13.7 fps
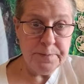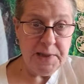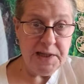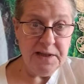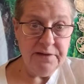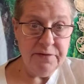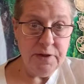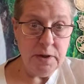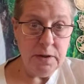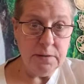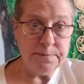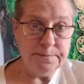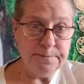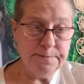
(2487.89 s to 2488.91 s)
I love you
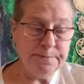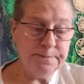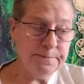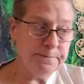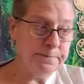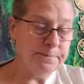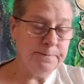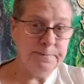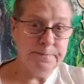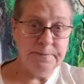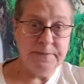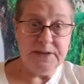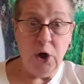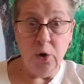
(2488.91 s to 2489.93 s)
all.
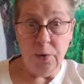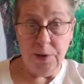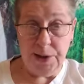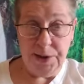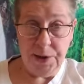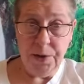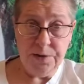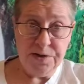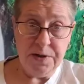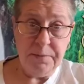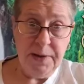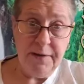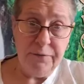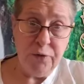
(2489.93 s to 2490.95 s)
Oh, and you know
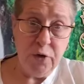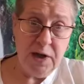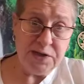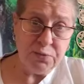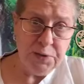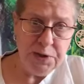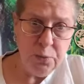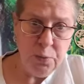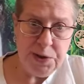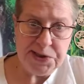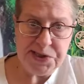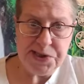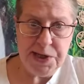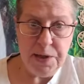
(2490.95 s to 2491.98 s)
something? If you guys really want to
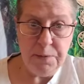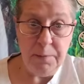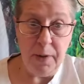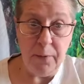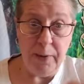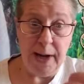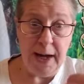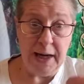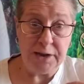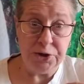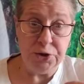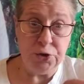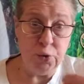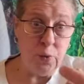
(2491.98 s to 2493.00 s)
see my
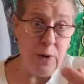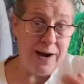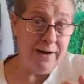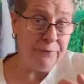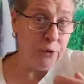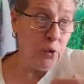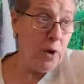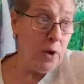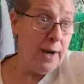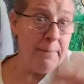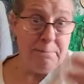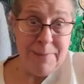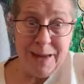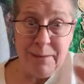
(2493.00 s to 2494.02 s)
reaction to after I
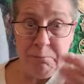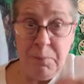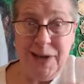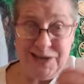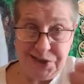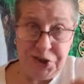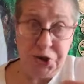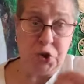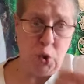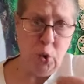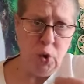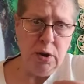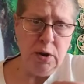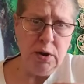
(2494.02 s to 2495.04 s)
met my
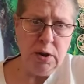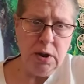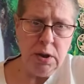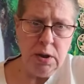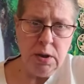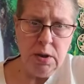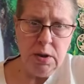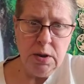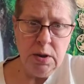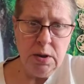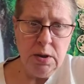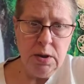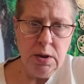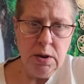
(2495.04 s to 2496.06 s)
soul,
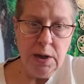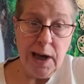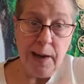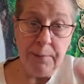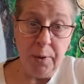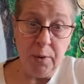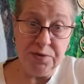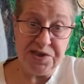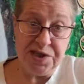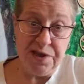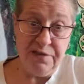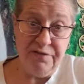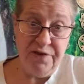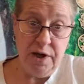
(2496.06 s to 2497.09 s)
I
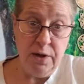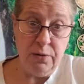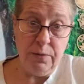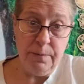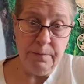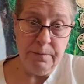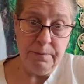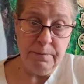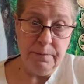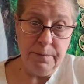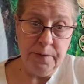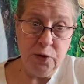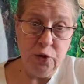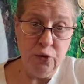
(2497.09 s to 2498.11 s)
posted the video
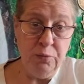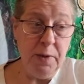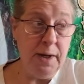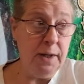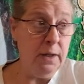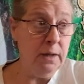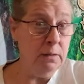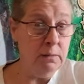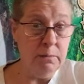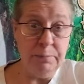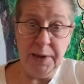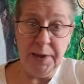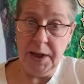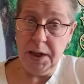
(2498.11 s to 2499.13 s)
to my
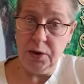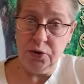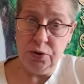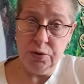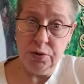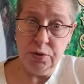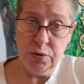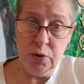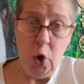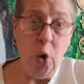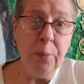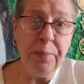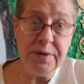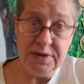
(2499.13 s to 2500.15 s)
page
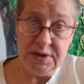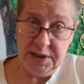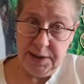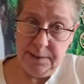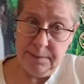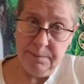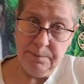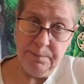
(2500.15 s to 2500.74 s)
openly,